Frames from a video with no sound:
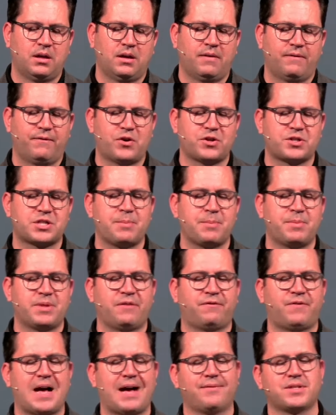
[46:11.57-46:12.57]
1 Timothy
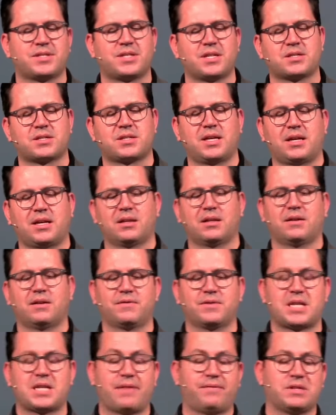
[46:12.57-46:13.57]
5 and
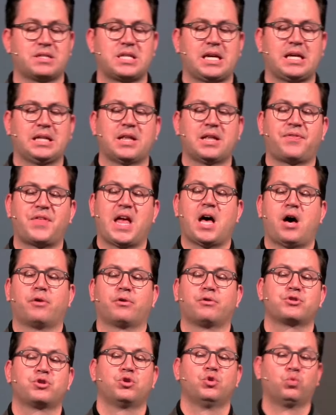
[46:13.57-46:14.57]
17, let the
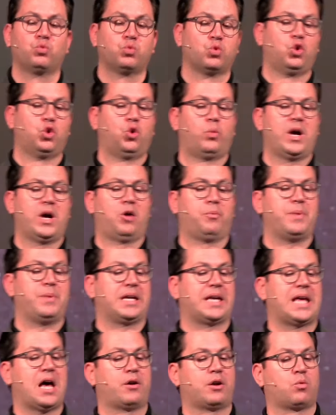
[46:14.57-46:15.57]
elders who rule well be
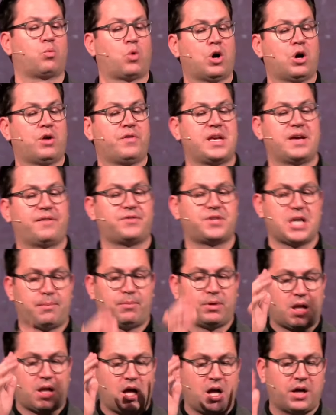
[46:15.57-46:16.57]
counted worthy of
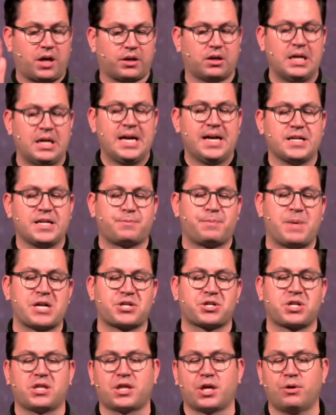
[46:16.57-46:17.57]
double honor,
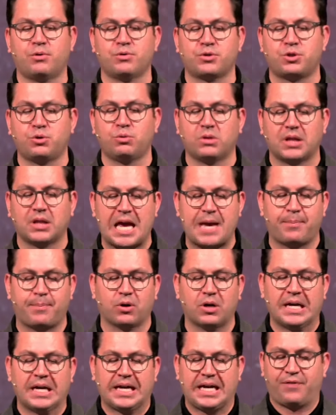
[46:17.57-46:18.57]
especially those who
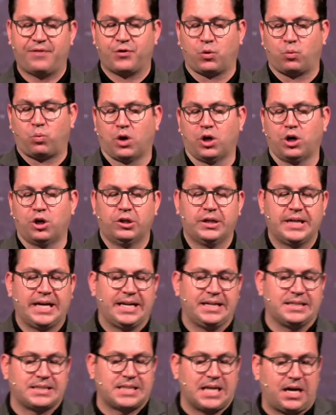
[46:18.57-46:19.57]
labor in the word
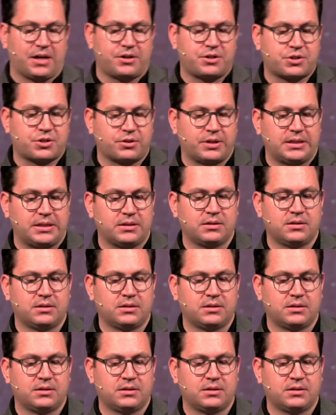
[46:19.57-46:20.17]
and doctrine.